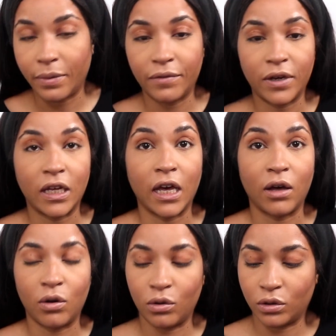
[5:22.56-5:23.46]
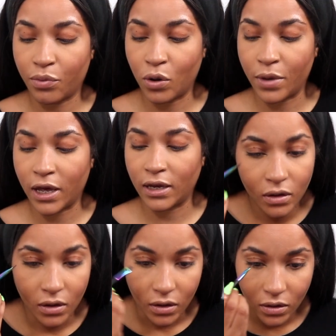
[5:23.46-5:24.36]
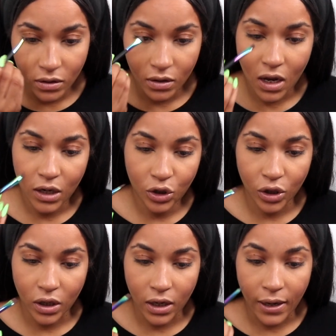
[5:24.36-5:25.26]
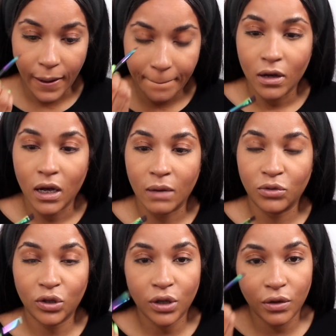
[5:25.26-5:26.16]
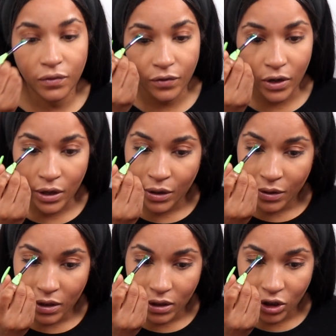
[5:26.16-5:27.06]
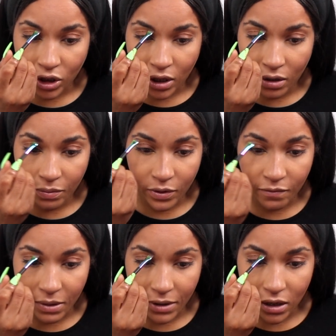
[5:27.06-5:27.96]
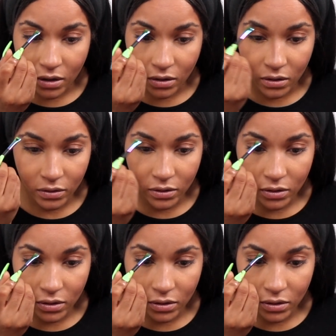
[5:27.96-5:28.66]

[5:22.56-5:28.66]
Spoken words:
Beverly Hills pomade. Yeah, this is in color chocolate, and I'm just gonna follow the shape of my brows.